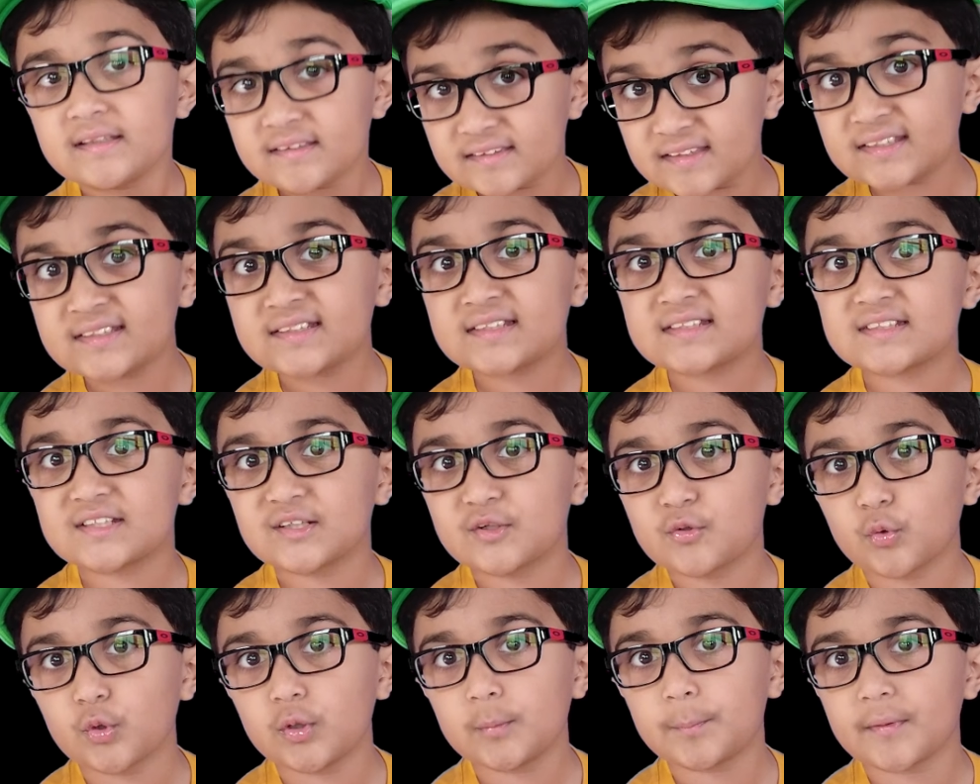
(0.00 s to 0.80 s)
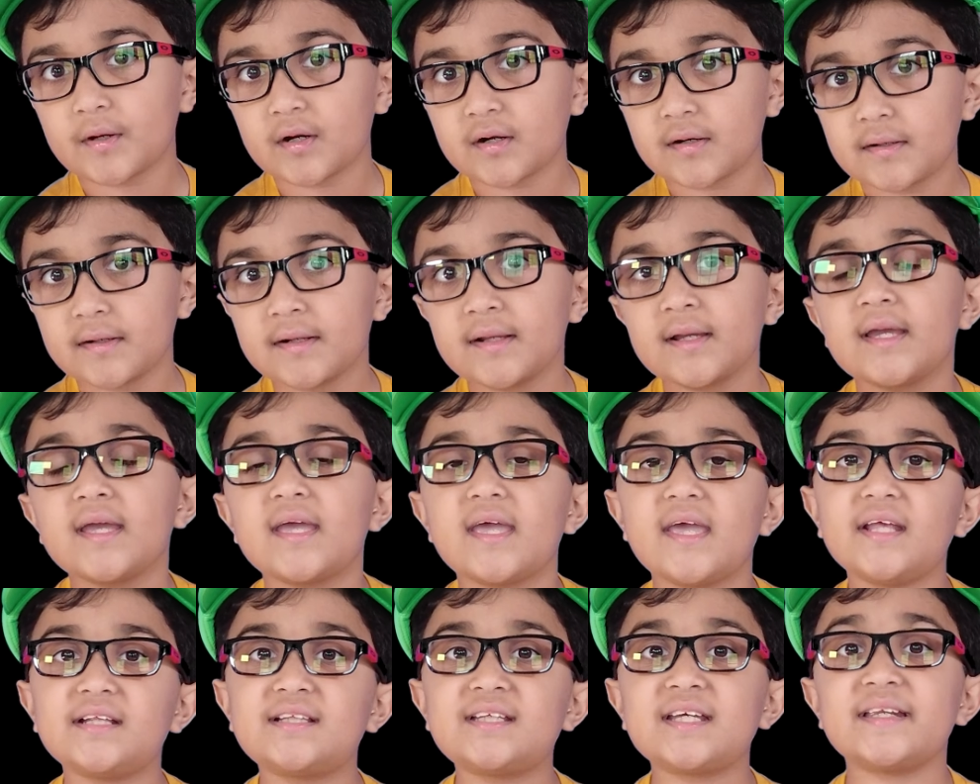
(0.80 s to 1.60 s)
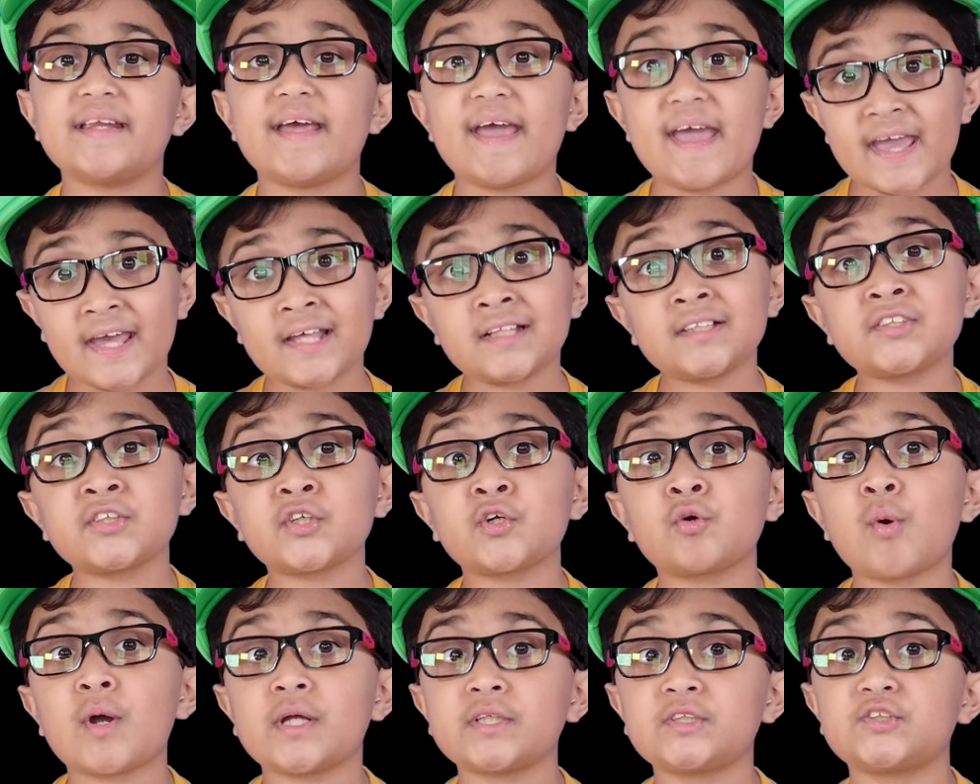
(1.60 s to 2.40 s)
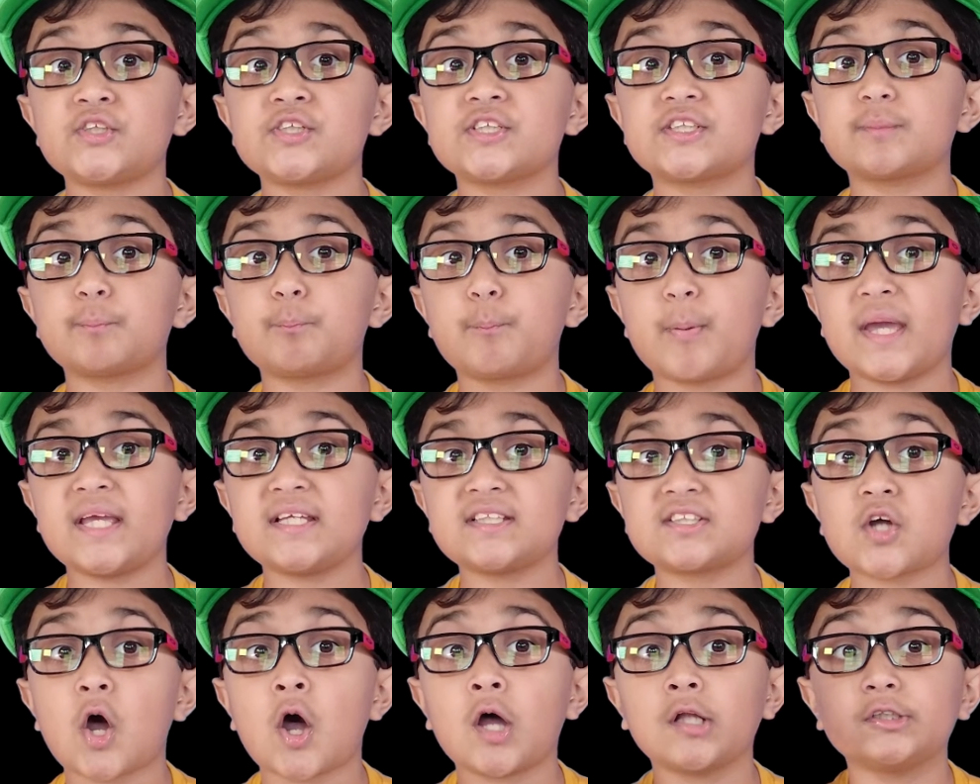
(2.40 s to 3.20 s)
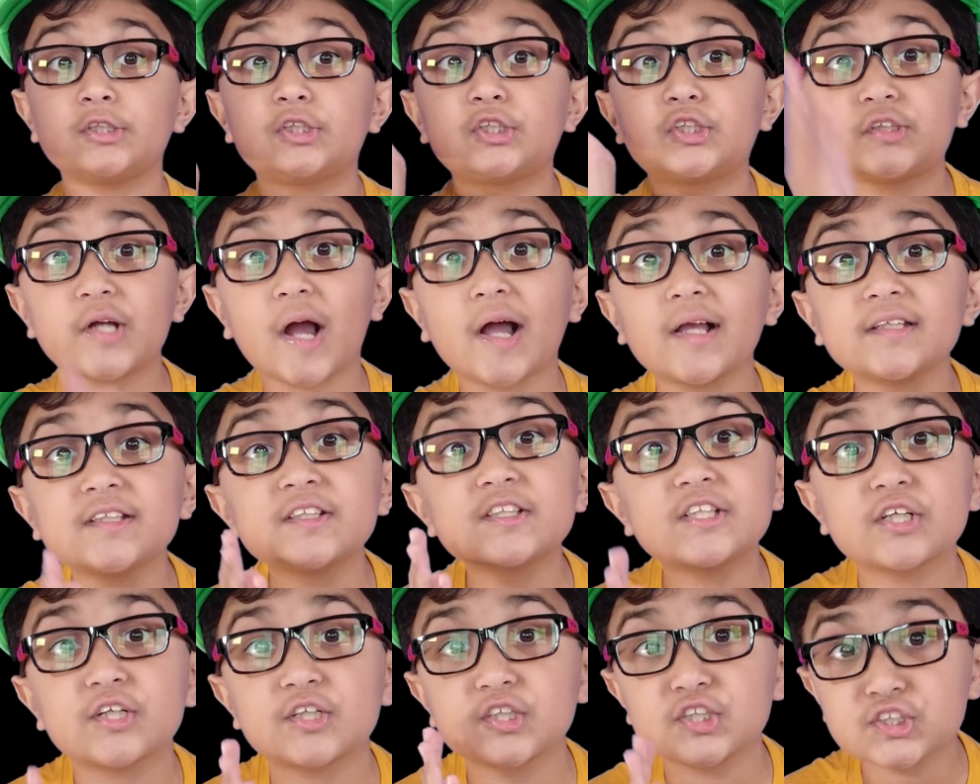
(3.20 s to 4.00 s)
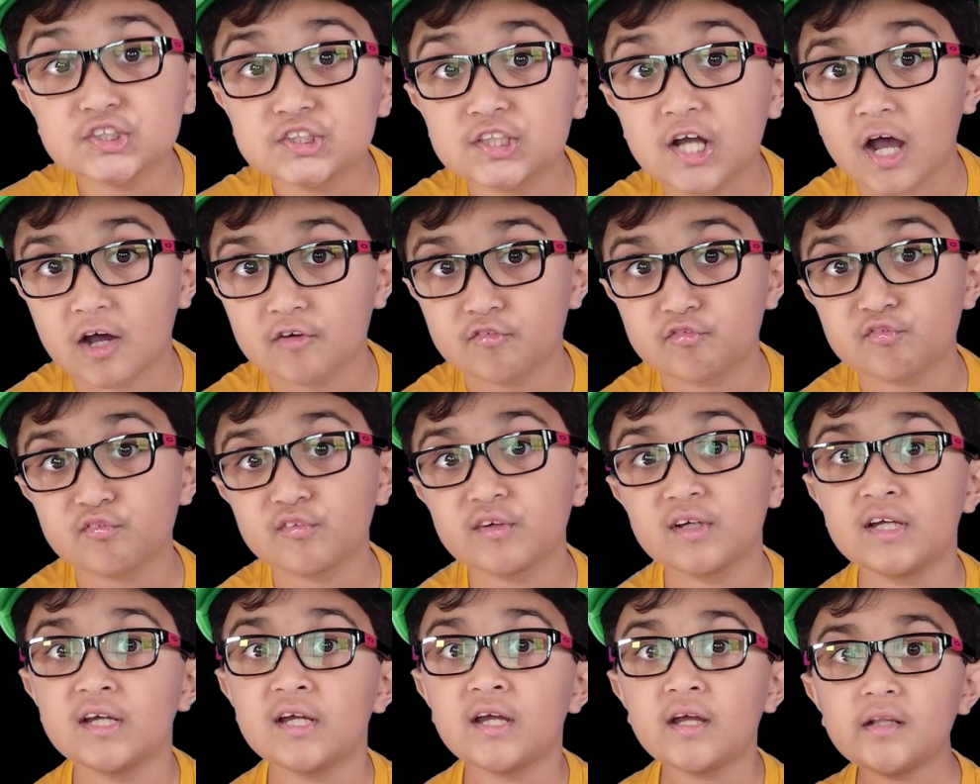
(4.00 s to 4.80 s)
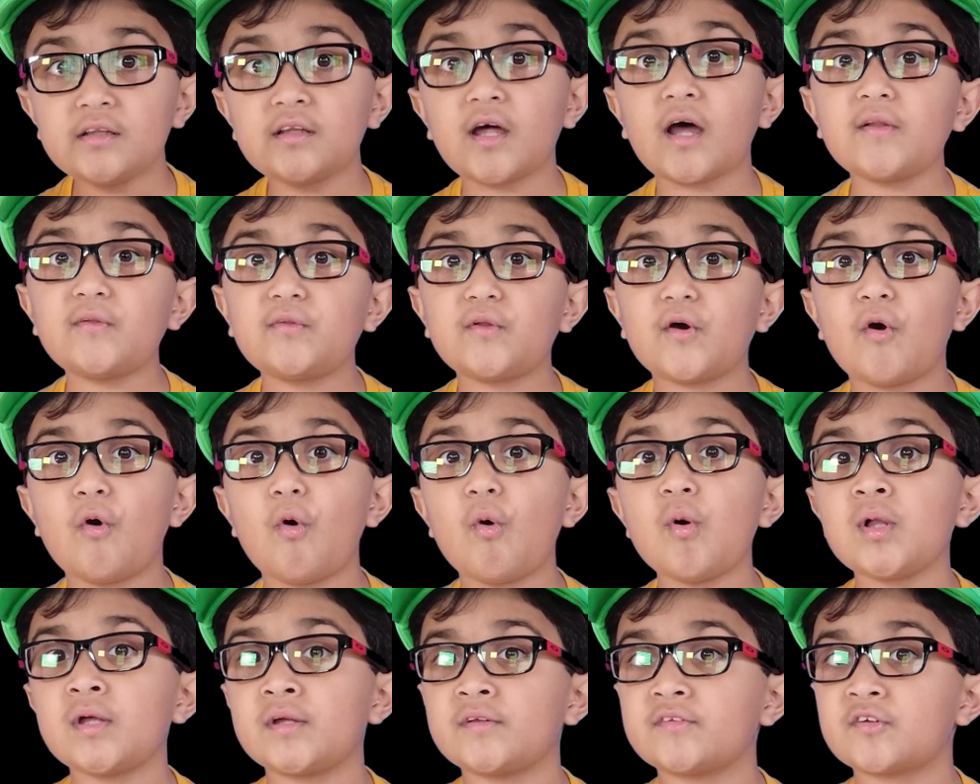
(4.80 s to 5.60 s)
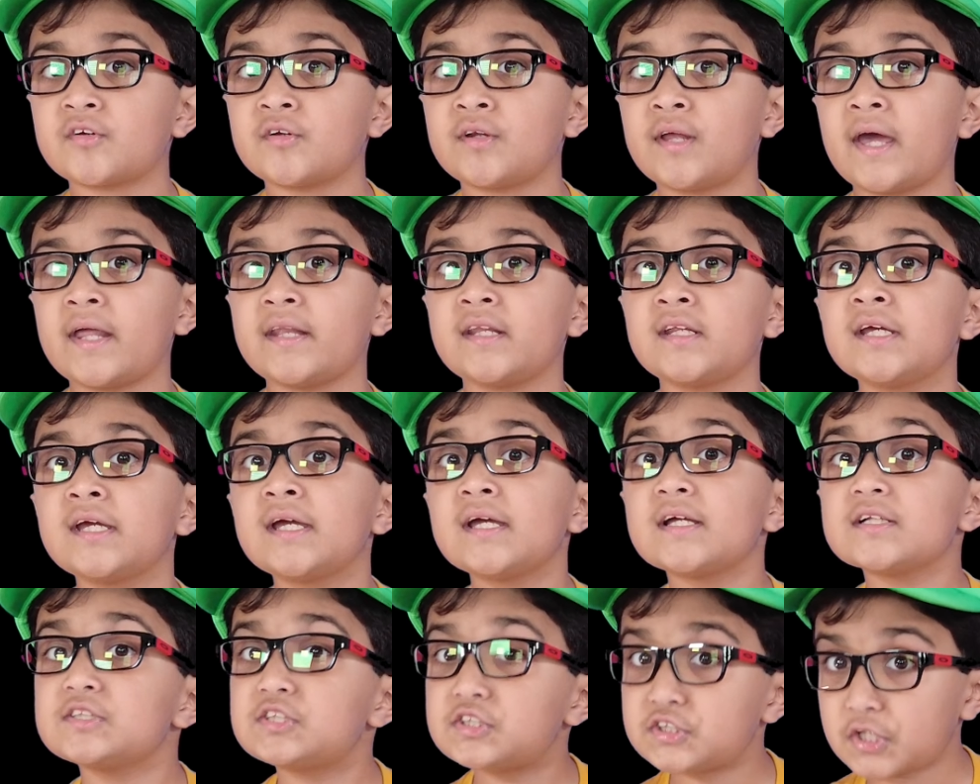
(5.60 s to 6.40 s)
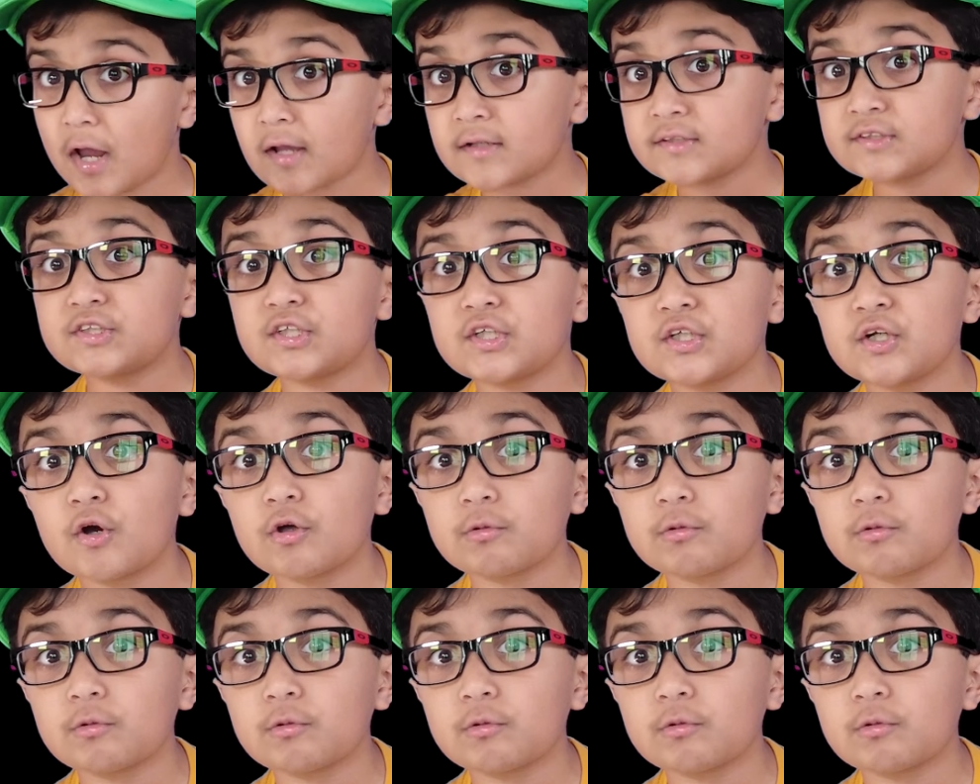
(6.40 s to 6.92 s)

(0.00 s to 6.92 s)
this is the cool part. It can answer questions based on just your stuff. Not the whole internet, just your